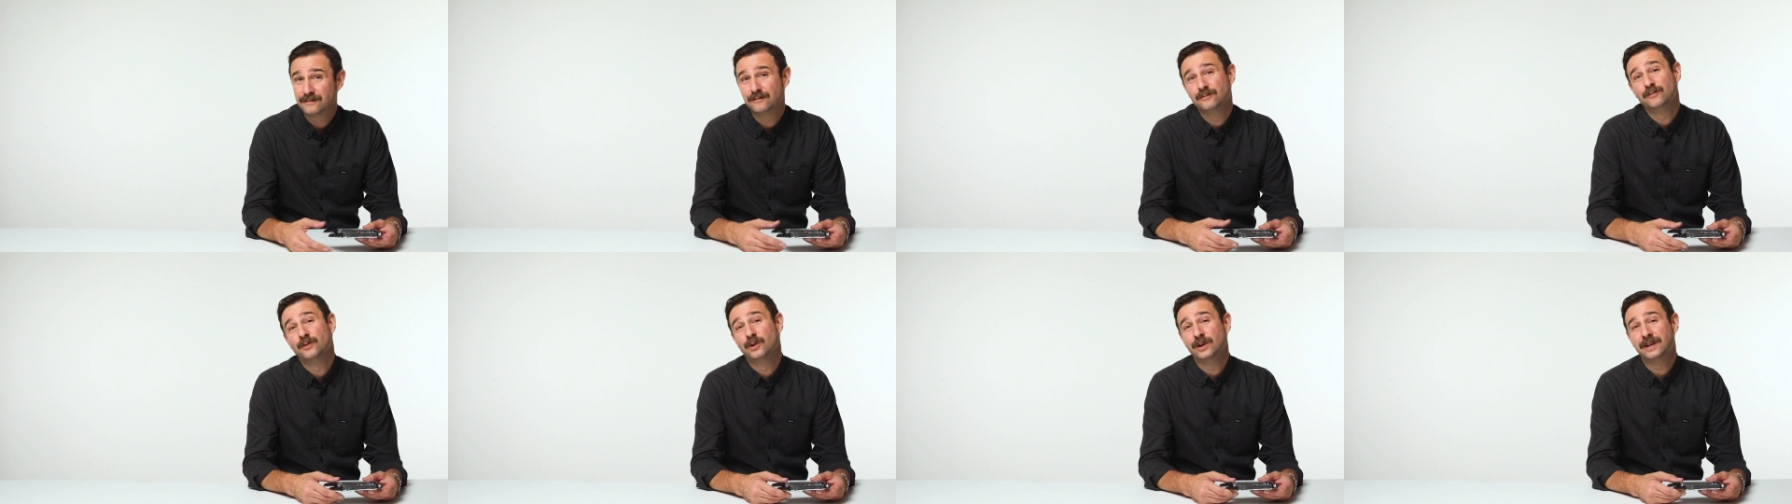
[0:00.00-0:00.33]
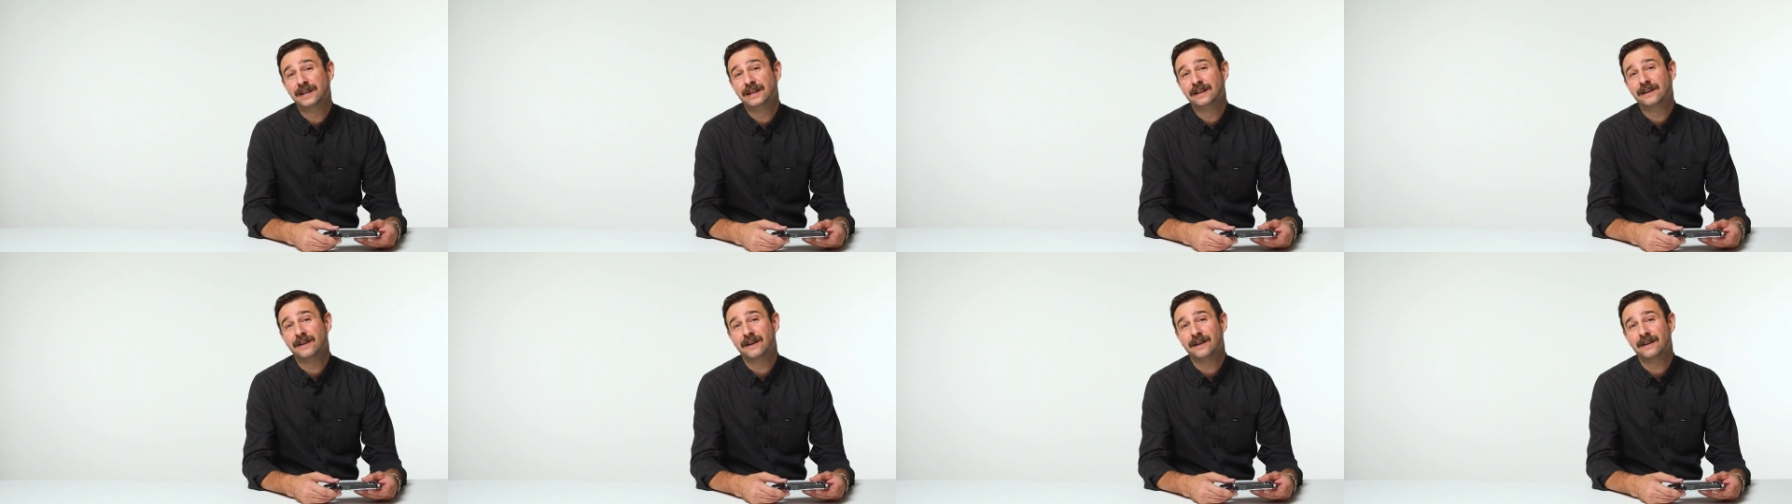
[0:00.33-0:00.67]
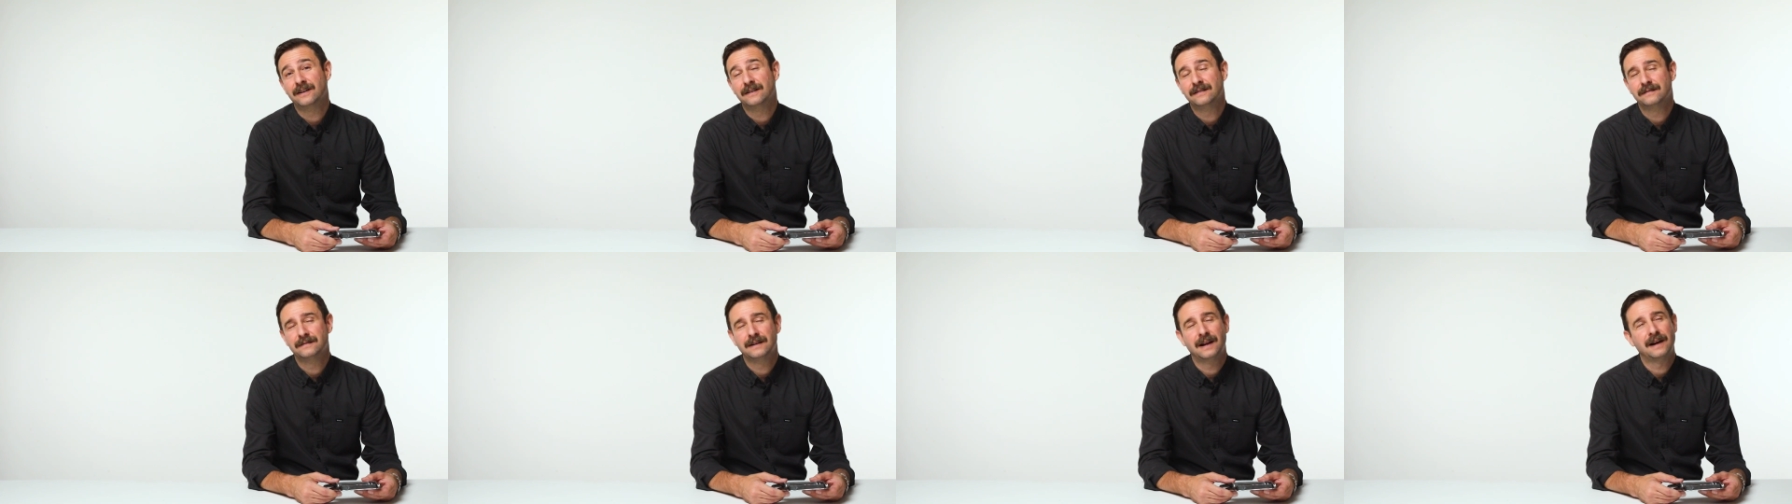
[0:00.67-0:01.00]
rookie
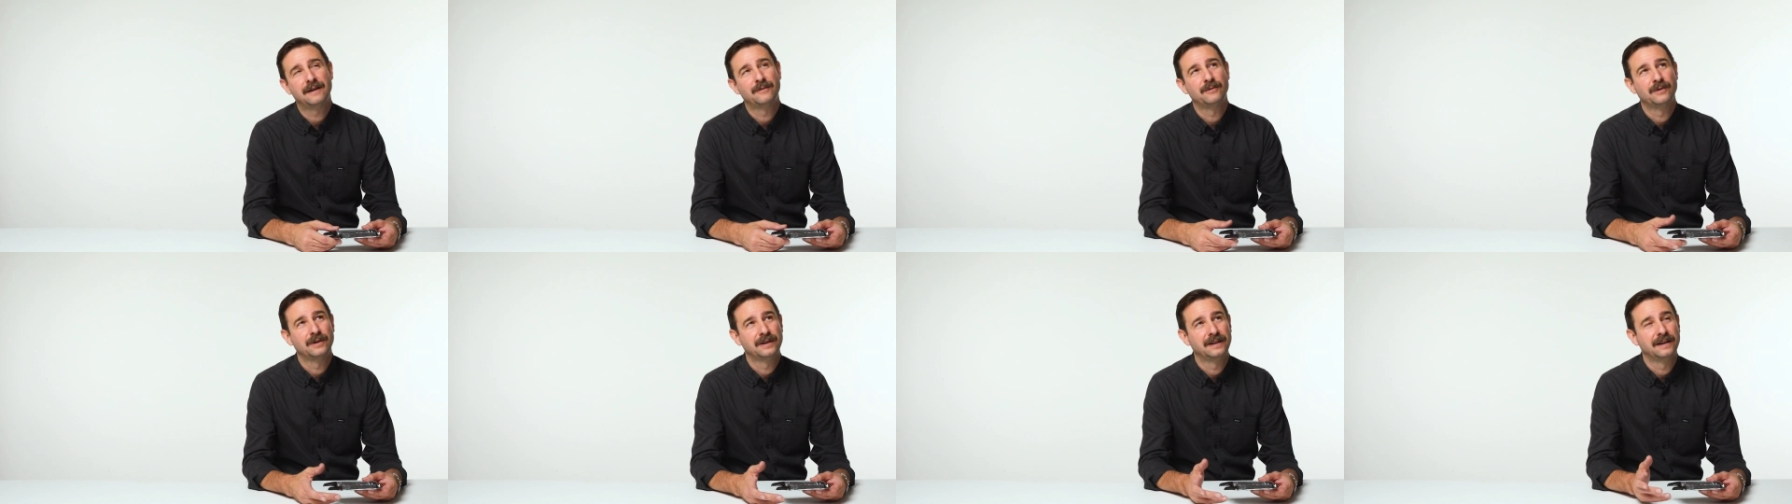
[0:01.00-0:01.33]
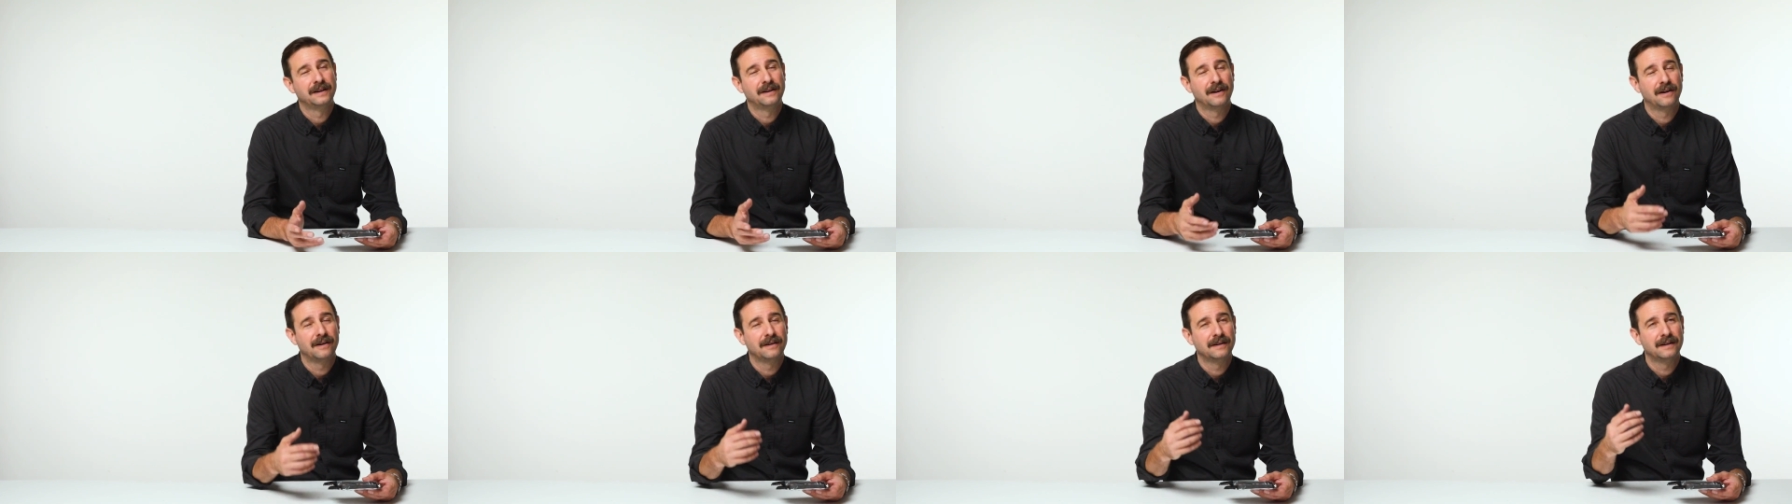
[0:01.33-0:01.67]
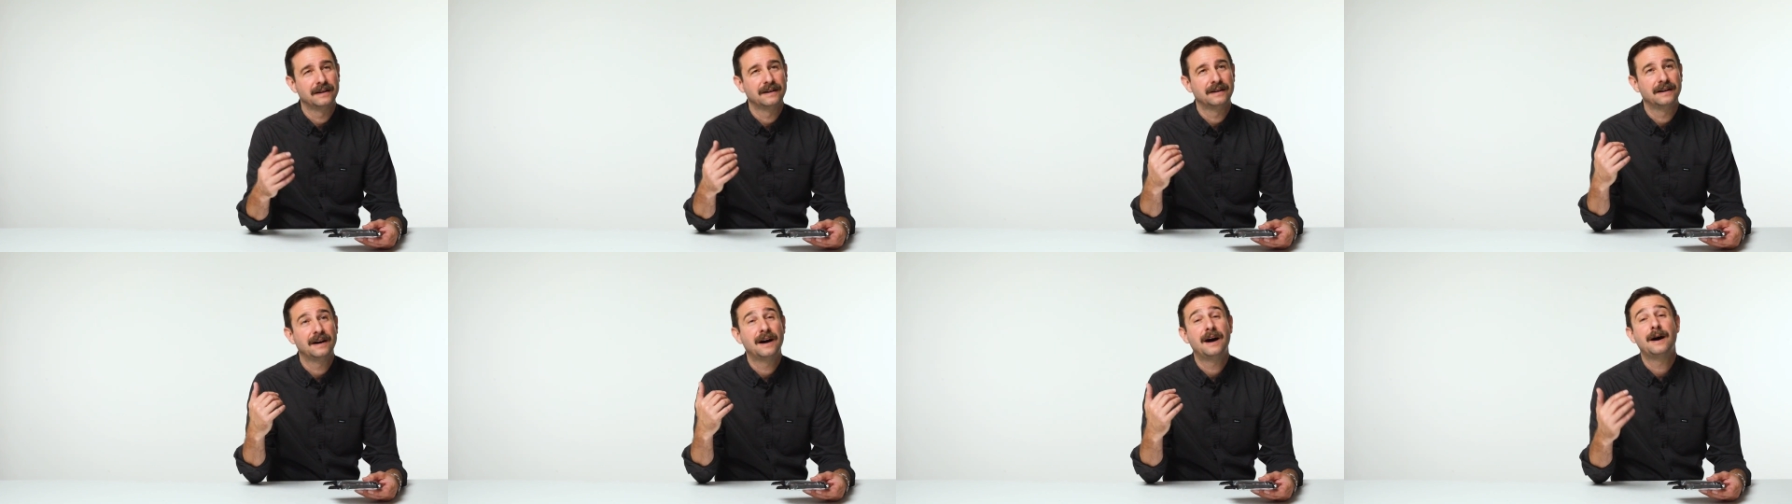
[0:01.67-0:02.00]
card, not rookie card,
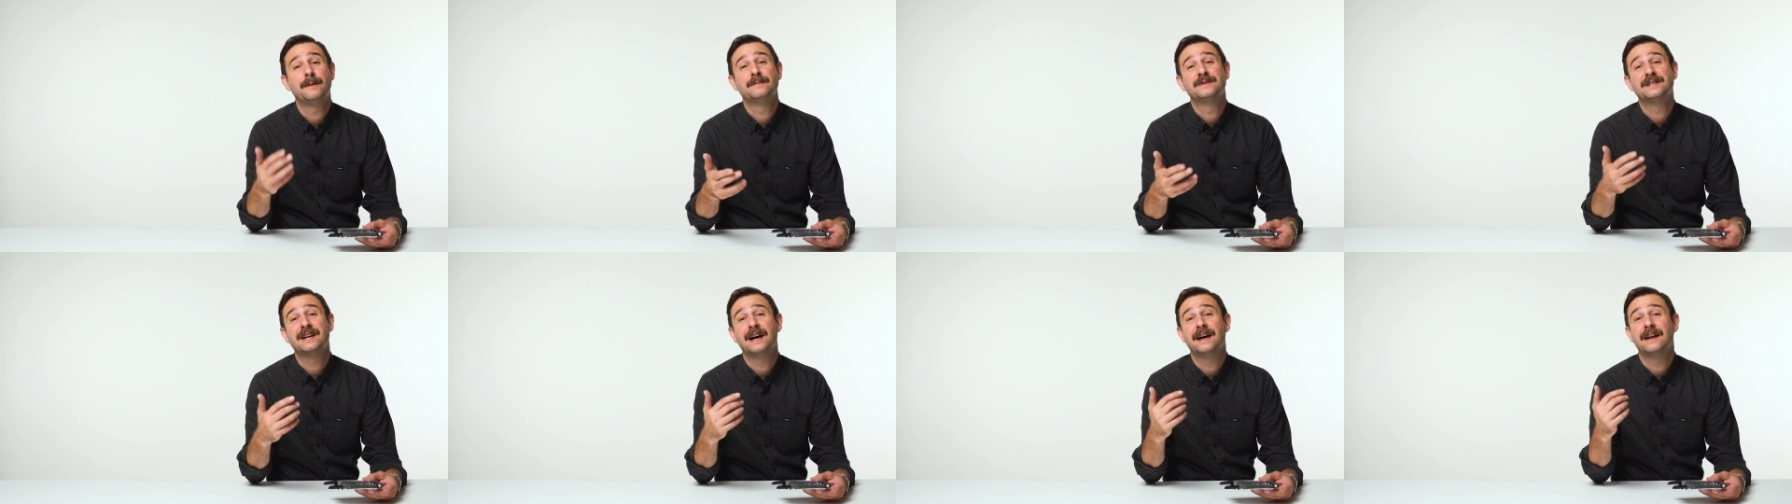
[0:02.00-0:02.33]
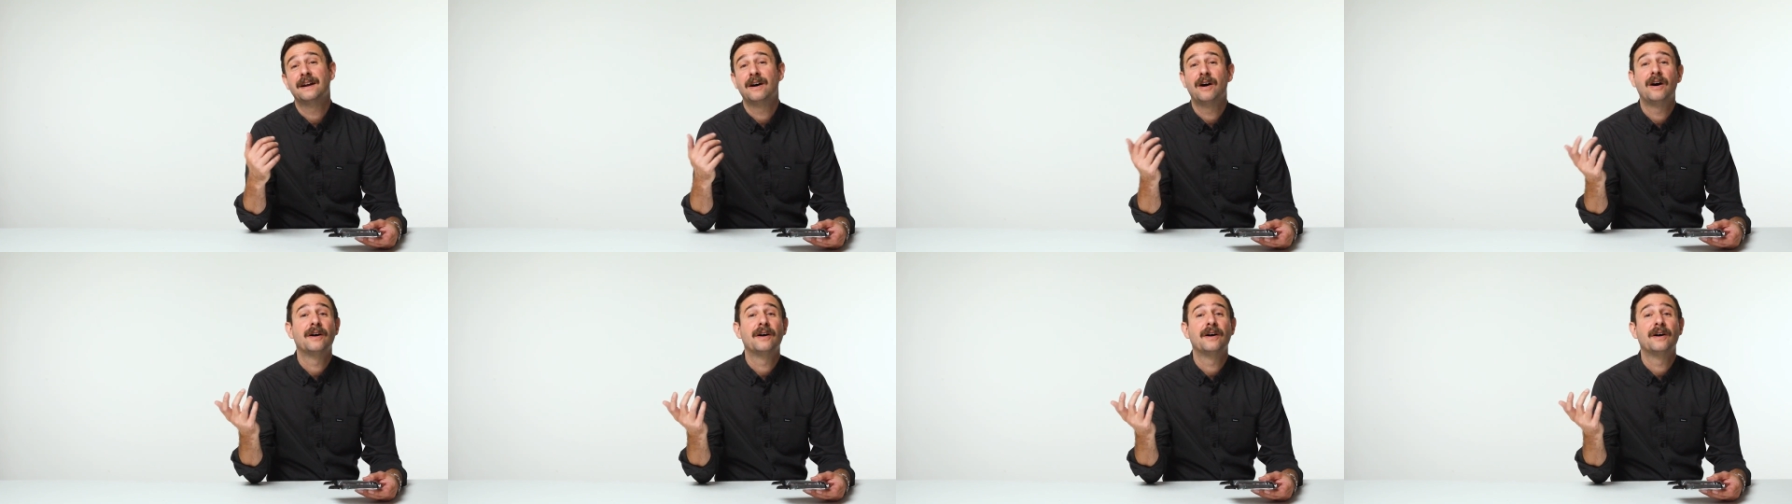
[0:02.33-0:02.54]
Khamzat